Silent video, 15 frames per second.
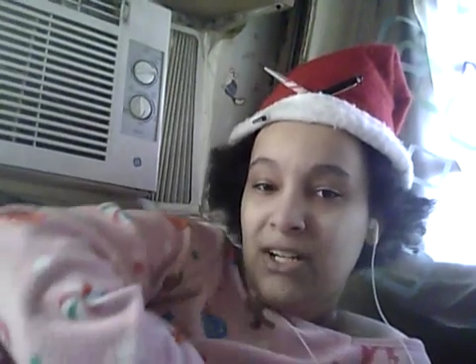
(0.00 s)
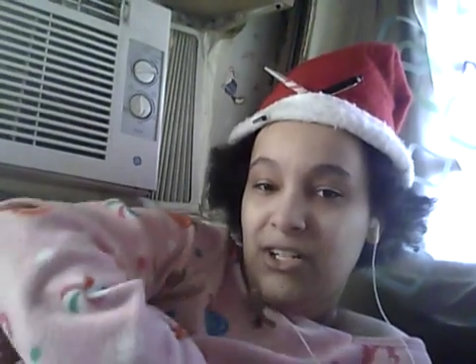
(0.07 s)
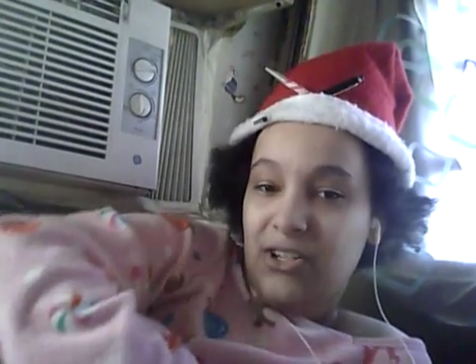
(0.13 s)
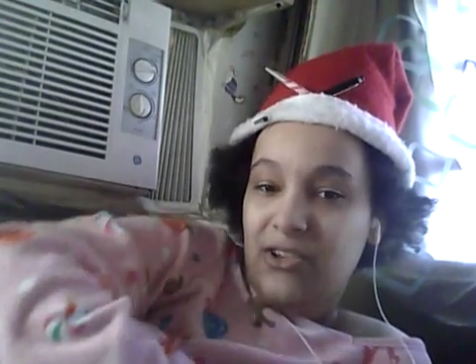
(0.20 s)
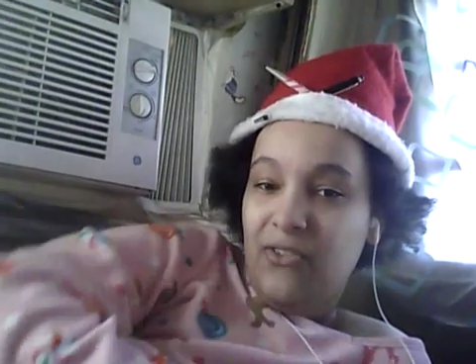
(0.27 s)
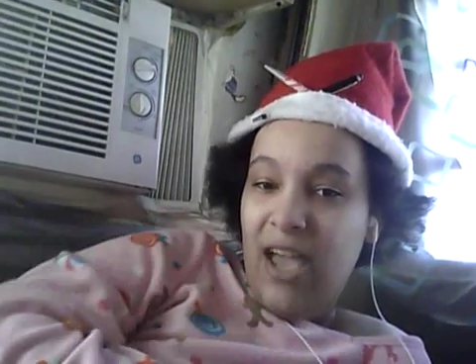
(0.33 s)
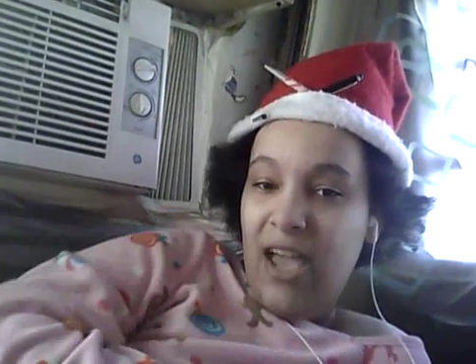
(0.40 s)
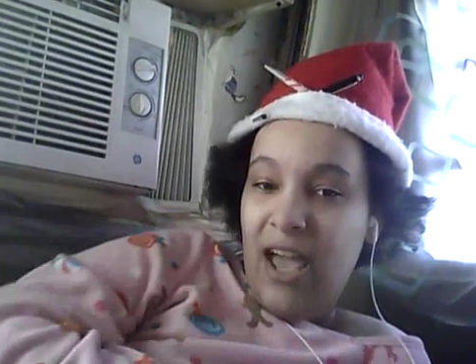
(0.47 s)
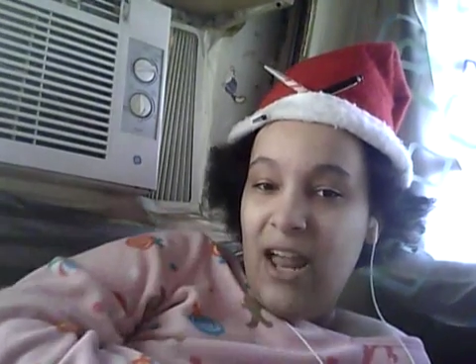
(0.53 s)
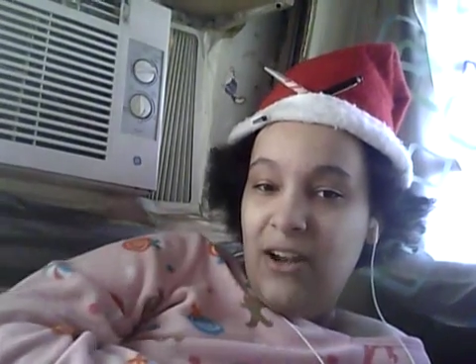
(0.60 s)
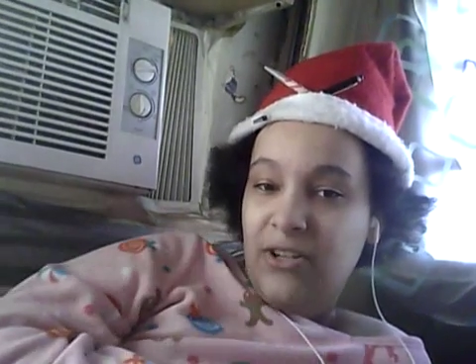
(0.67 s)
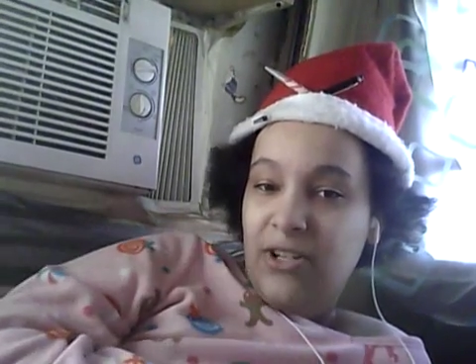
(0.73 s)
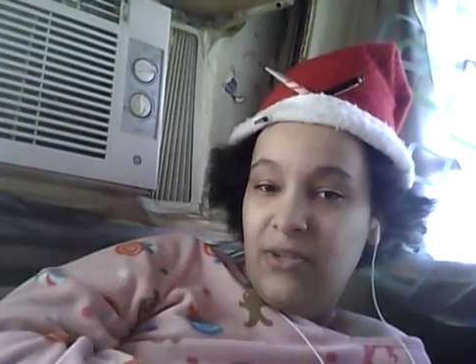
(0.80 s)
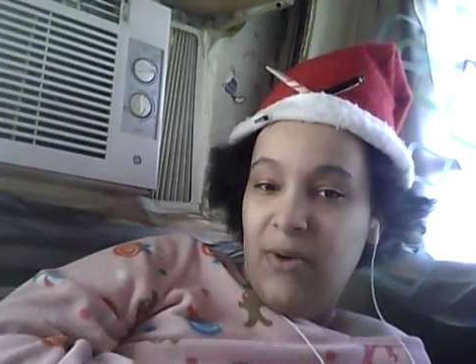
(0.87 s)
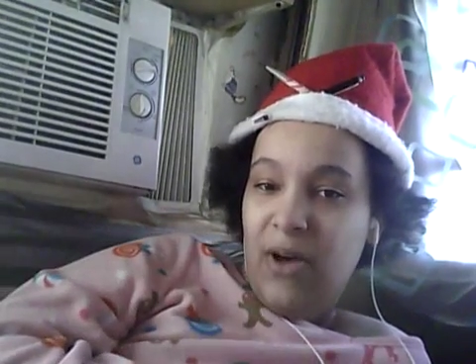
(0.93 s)
do the
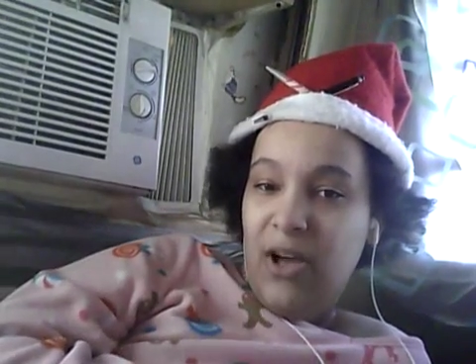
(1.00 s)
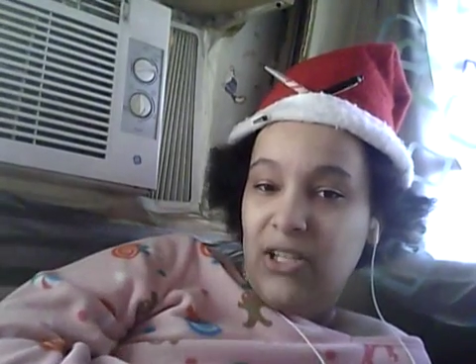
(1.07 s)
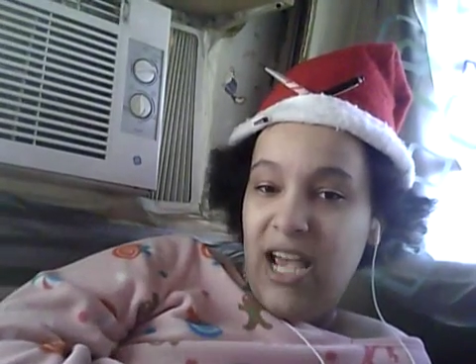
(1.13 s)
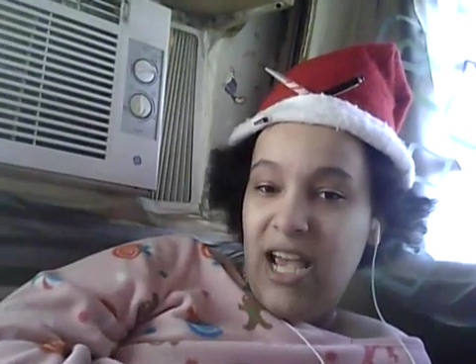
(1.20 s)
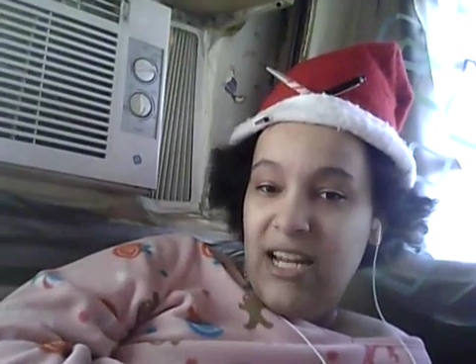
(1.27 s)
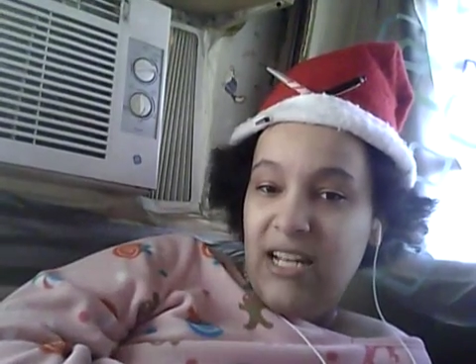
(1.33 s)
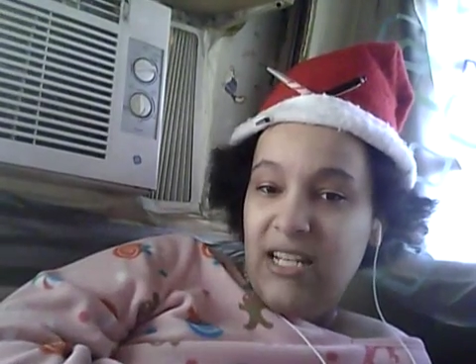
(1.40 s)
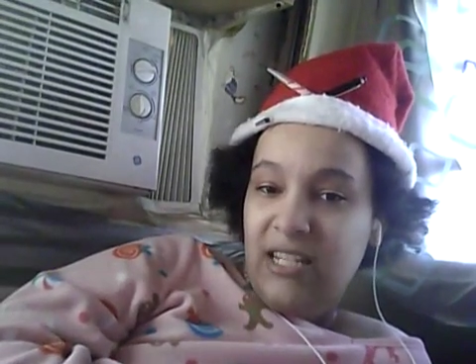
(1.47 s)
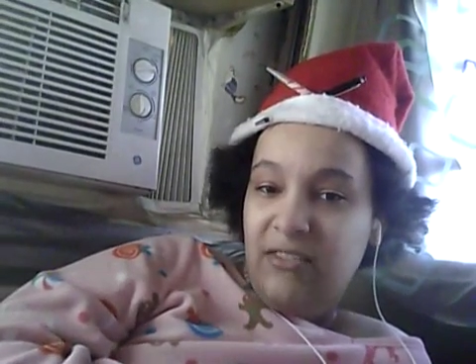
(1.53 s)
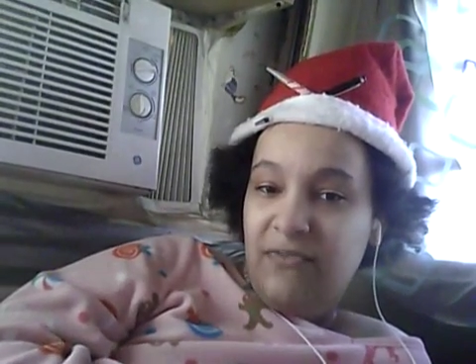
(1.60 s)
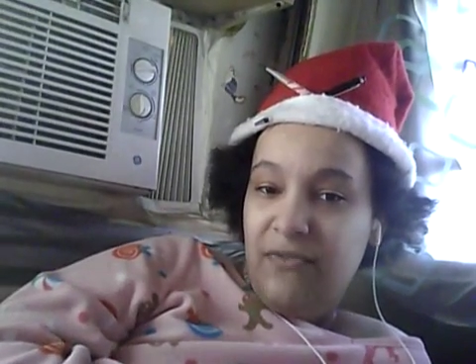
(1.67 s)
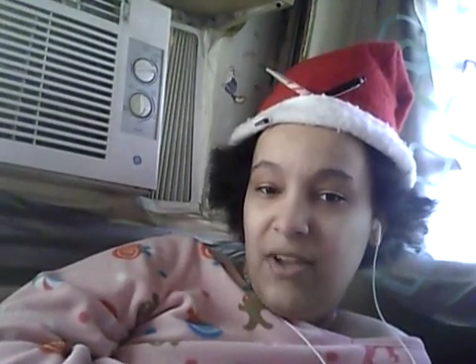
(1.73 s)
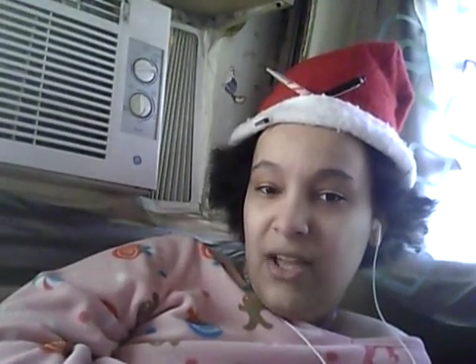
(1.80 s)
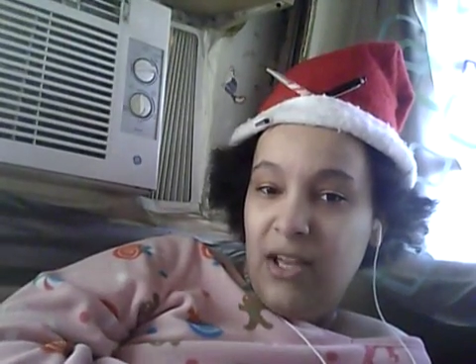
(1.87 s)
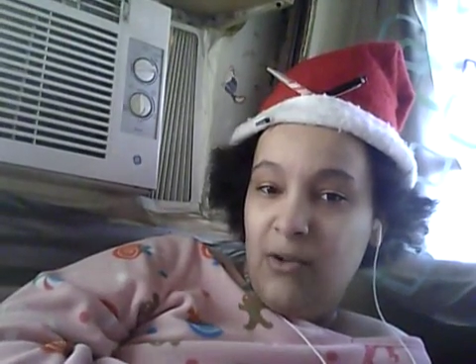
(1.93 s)
energy ball tennis
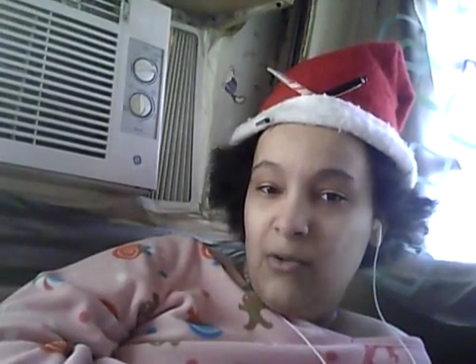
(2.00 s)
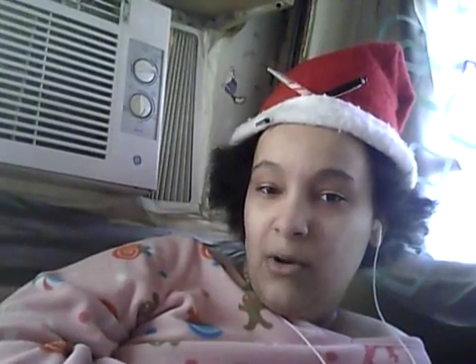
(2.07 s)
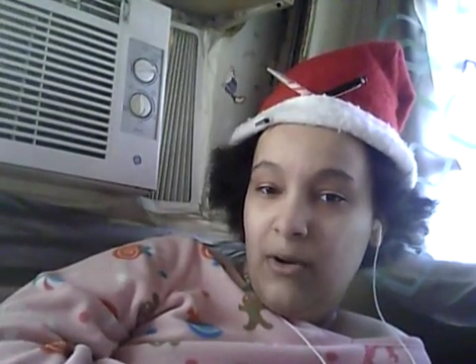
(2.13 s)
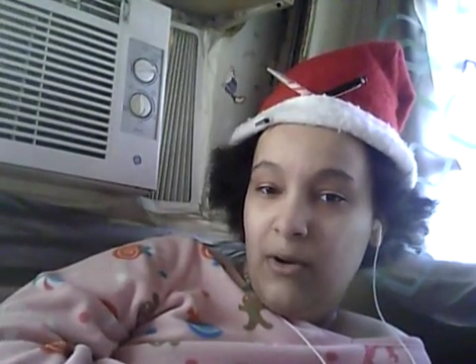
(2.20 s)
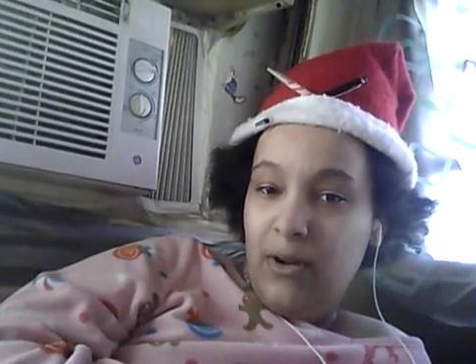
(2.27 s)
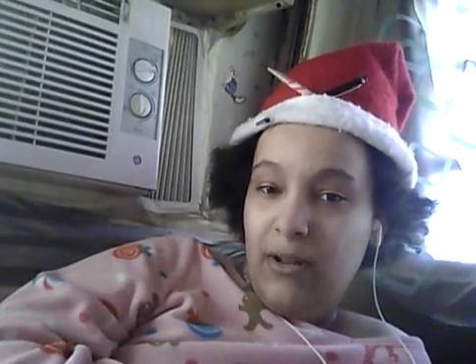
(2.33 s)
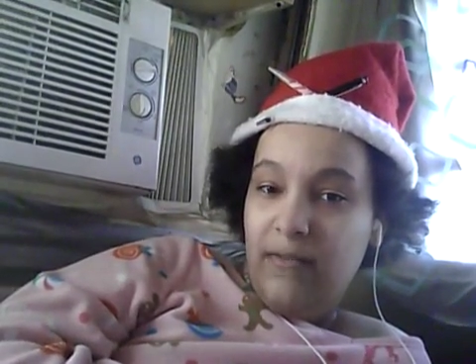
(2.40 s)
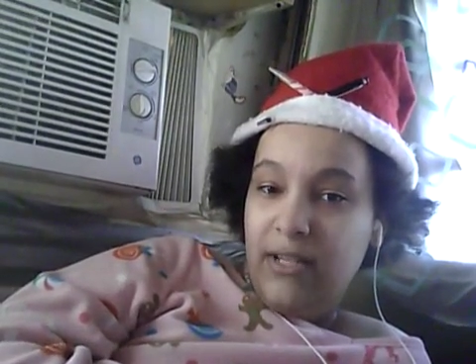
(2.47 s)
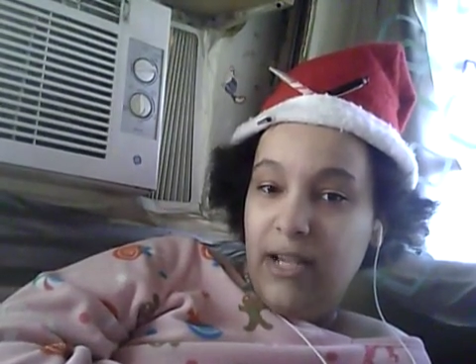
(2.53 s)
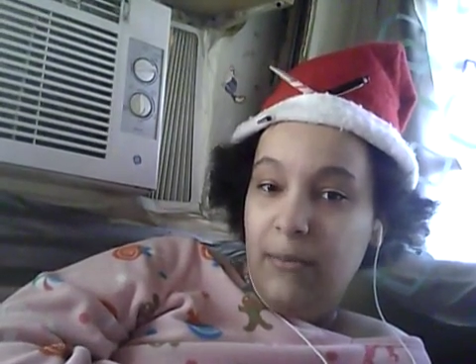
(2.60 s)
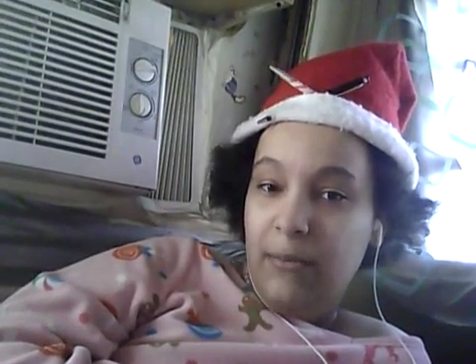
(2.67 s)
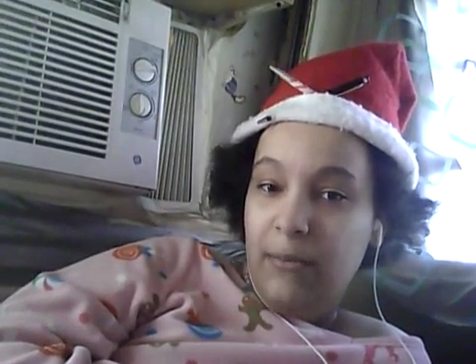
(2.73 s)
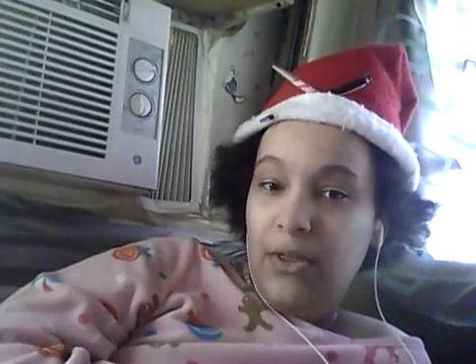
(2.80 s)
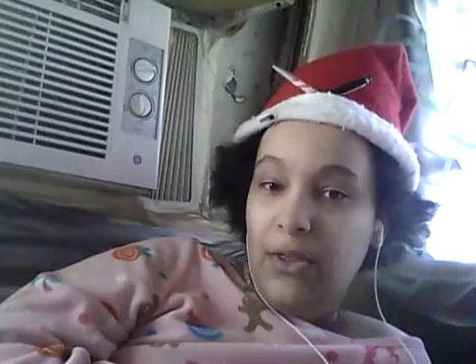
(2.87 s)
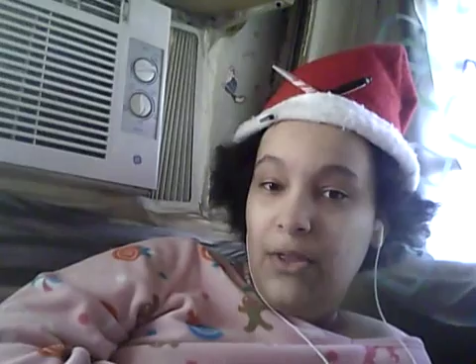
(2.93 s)
thing in Ocarina of
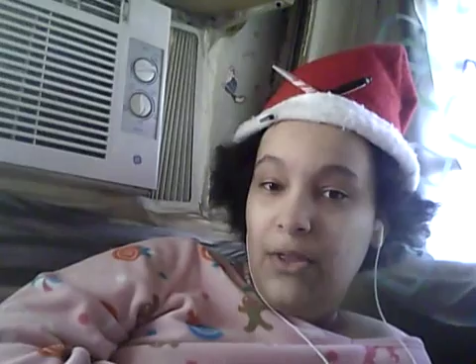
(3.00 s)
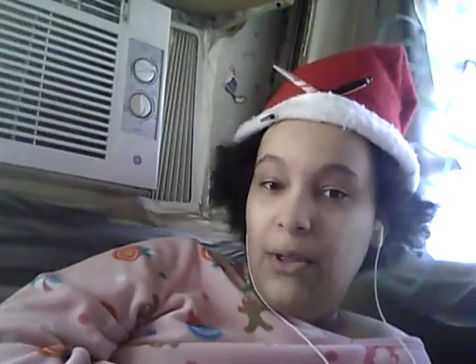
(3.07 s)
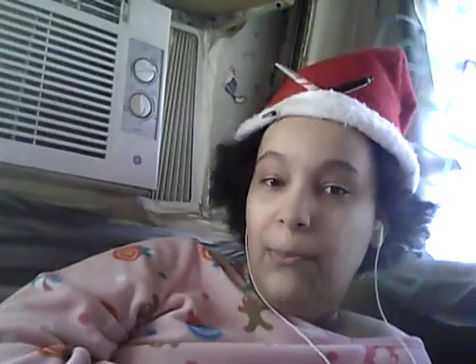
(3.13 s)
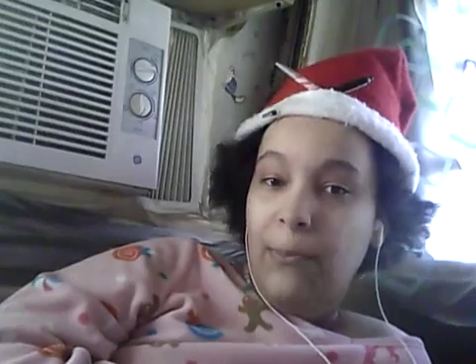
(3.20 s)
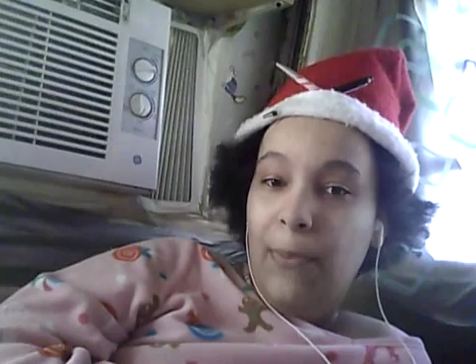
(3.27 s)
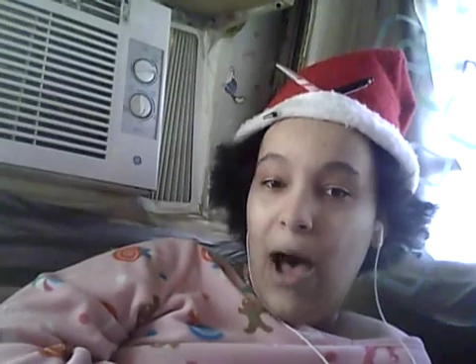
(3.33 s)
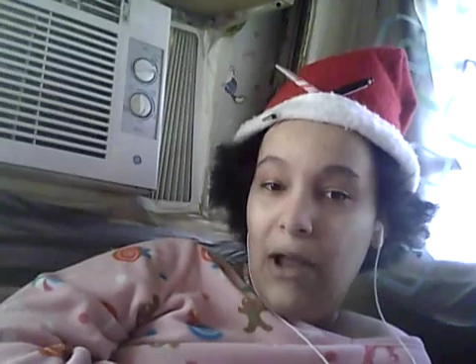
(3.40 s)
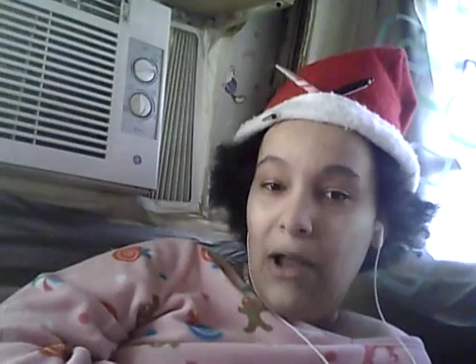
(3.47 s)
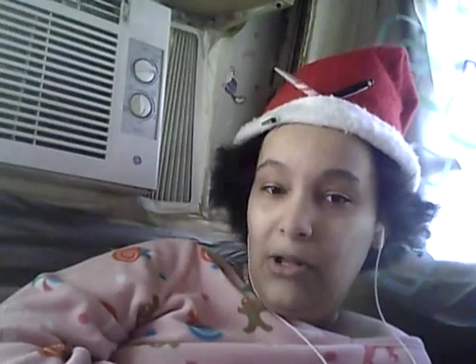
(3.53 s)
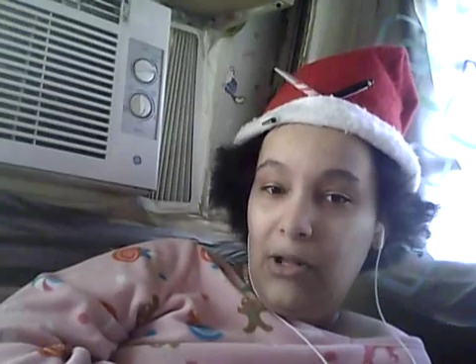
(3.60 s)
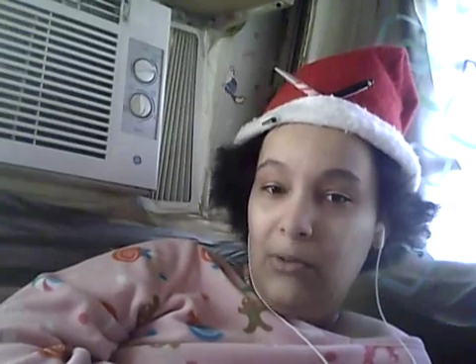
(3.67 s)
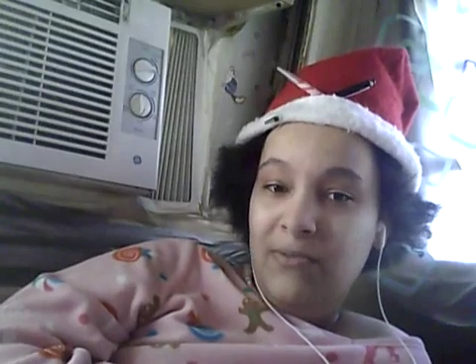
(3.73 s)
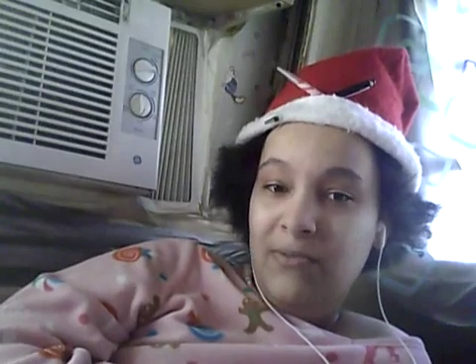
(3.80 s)
Time with a bottle,